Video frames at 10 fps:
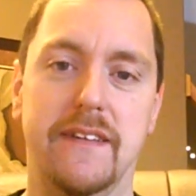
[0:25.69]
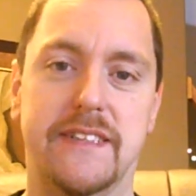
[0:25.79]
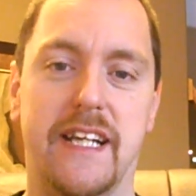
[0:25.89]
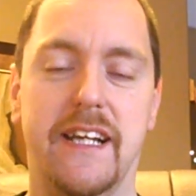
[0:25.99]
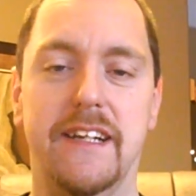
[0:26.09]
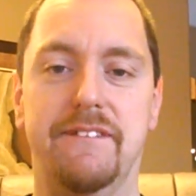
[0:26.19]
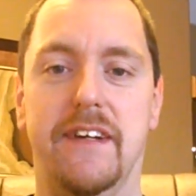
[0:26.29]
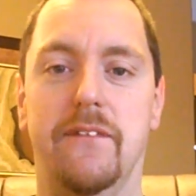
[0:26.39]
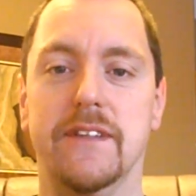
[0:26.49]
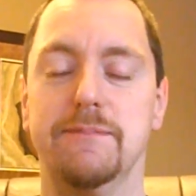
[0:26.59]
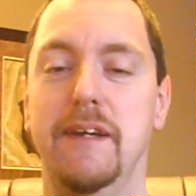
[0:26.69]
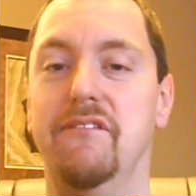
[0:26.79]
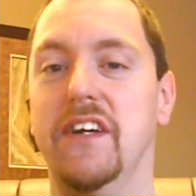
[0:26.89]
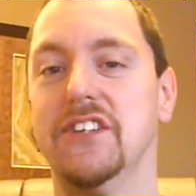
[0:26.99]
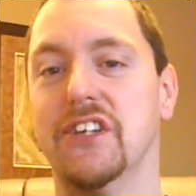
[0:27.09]
The second event was me
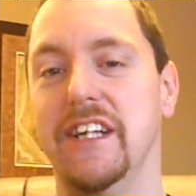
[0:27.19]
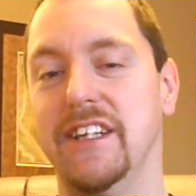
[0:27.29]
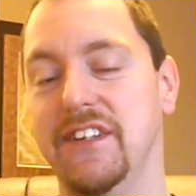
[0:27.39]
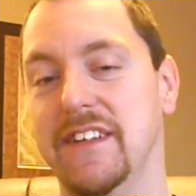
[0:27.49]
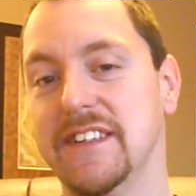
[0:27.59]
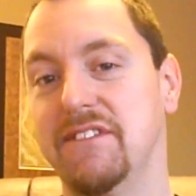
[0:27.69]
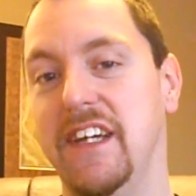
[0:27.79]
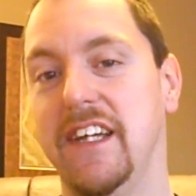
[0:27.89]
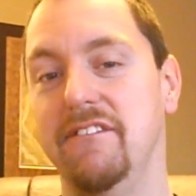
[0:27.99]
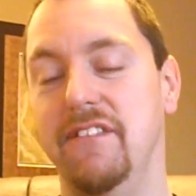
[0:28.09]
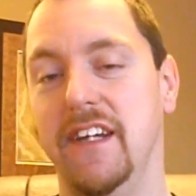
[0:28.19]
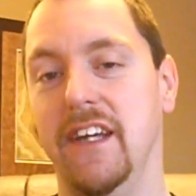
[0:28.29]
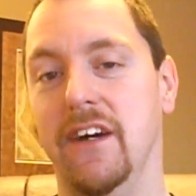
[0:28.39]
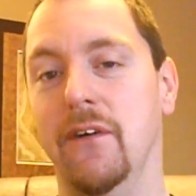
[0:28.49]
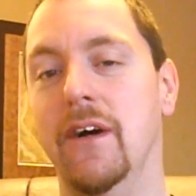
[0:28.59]
venturing into this vegan
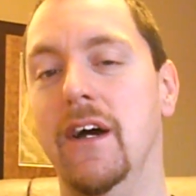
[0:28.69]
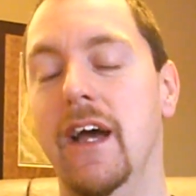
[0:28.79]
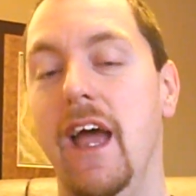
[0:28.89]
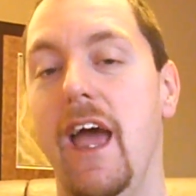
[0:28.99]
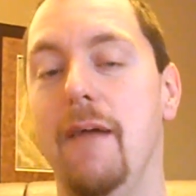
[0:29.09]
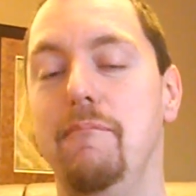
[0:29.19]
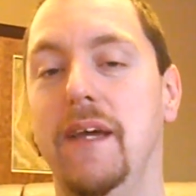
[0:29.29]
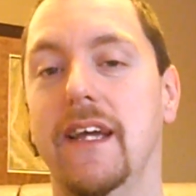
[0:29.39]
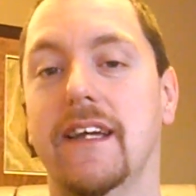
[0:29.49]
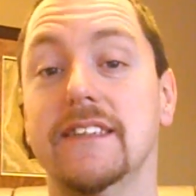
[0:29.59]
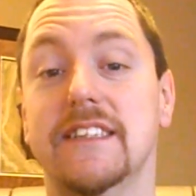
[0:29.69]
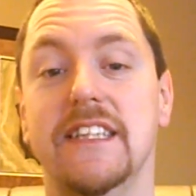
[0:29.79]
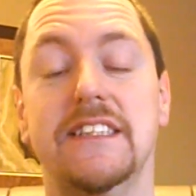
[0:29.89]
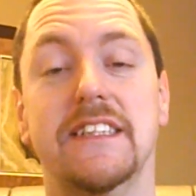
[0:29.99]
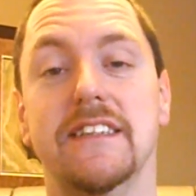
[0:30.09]
video and being
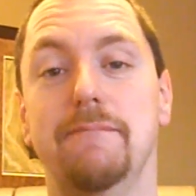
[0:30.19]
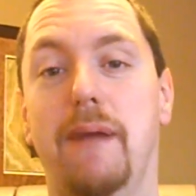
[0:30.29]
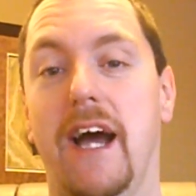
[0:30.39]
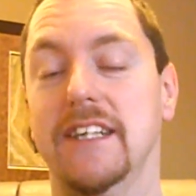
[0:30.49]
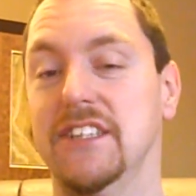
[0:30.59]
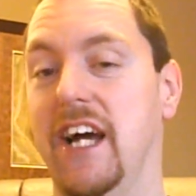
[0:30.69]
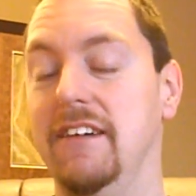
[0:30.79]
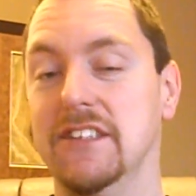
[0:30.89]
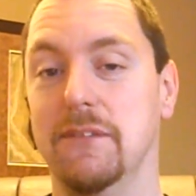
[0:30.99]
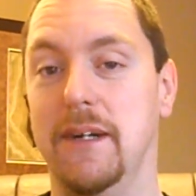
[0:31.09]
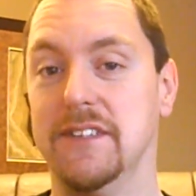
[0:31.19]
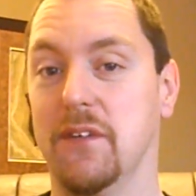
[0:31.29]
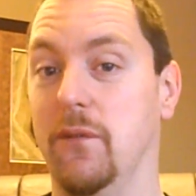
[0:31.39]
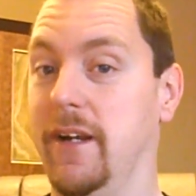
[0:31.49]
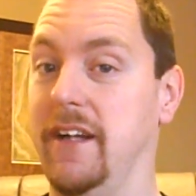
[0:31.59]
consistently bashed, not so much
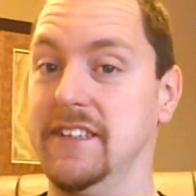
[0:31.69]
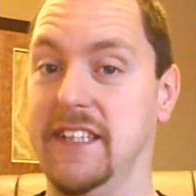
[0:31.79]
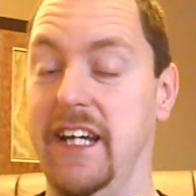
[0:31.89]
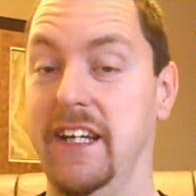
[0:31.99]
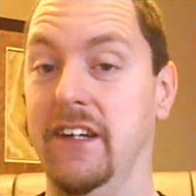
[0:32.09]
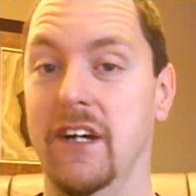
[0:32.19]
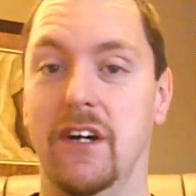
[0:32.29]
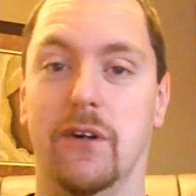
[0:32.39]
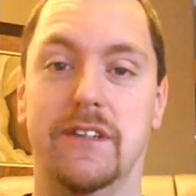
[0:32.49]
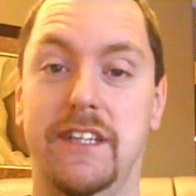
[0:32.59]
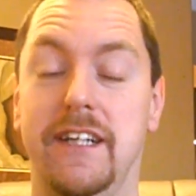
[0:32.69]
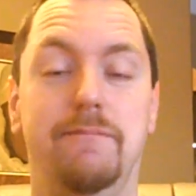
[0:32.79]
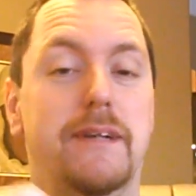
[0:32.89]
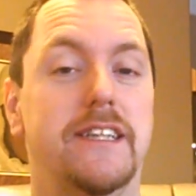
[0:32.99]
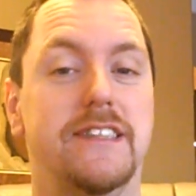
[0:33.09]
for what I said or
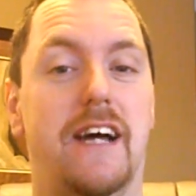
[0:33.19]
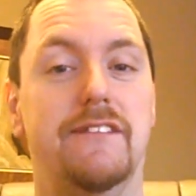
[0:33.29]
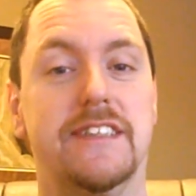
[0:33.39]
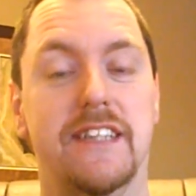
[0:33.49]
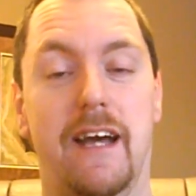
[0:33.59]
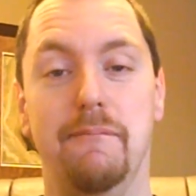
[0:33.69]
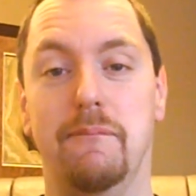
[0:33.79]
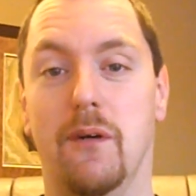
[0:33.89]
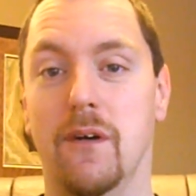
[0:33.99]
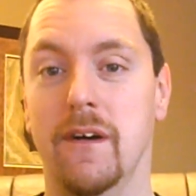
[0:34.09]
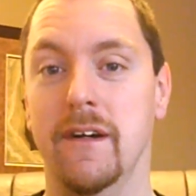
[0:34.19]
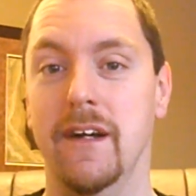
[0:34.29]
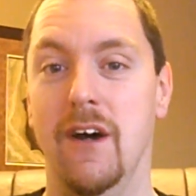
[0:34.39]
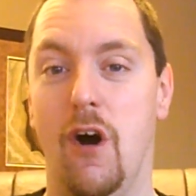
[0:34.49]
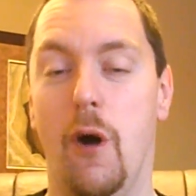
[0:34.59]
did, because obviously I'm more
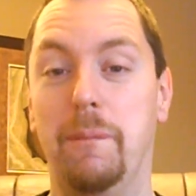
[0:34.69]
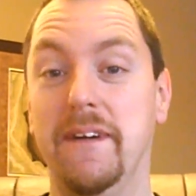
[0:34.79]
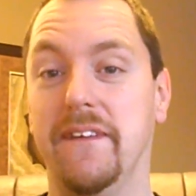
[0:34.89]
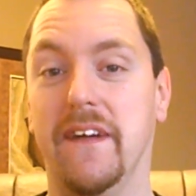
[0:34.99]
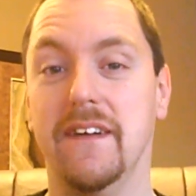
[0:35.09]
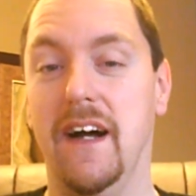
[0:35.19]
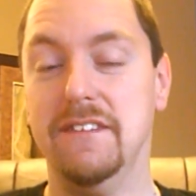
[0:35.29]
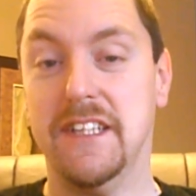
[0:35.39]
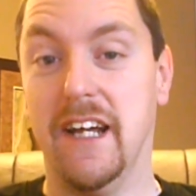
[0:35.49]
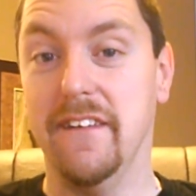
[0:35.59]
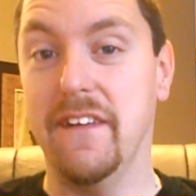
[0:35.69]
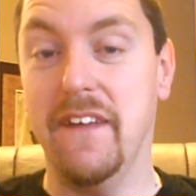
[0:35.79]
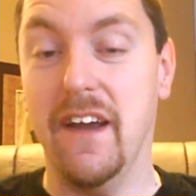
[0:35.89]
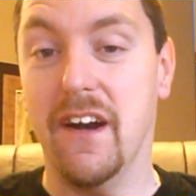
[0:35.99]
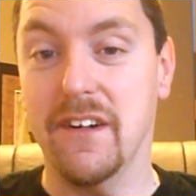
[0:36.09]
open to their lifestyle than
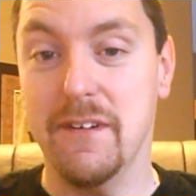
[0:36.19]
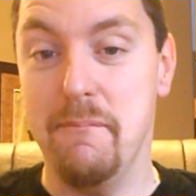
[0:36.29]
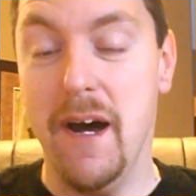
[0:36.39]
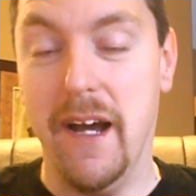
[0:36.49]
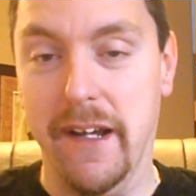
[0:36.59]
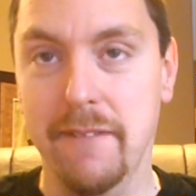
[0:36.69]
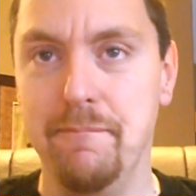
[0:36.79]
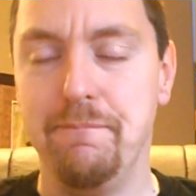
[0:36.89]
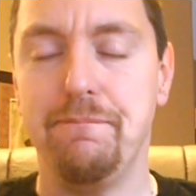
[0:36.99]
they are to mine,